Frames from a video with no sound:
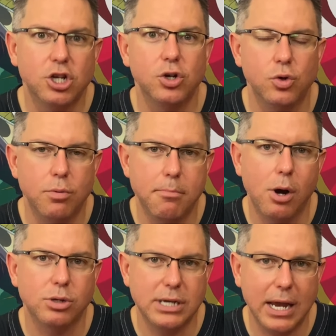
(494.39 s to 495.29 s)
to
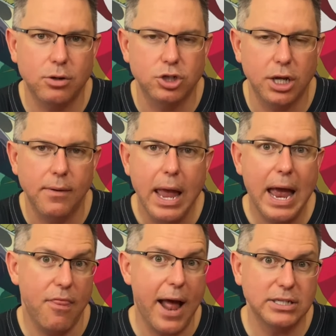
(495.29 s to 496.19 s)
most Nekojin,
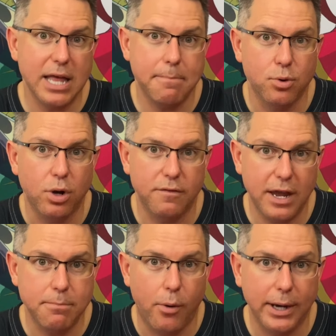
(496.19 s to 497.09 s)
and that's that pool of
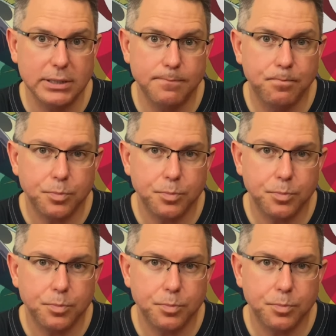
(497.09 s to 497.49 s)
8 points.